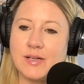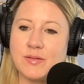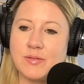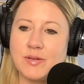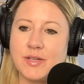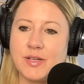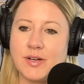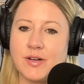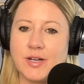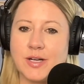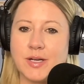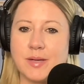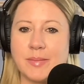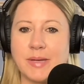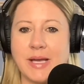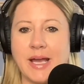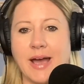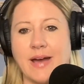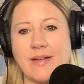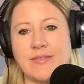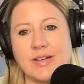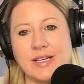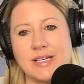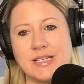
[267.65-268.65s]
where they're going to be
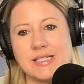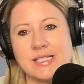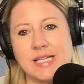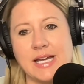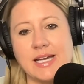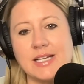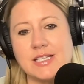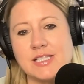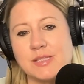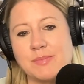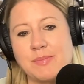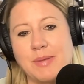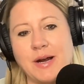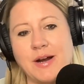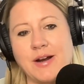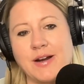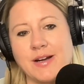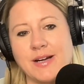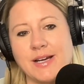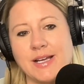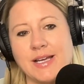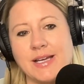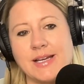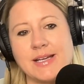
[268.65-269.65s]
having dance
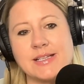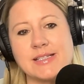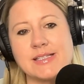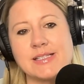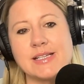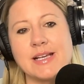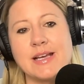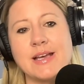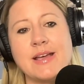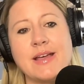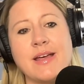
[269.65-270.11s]
parties.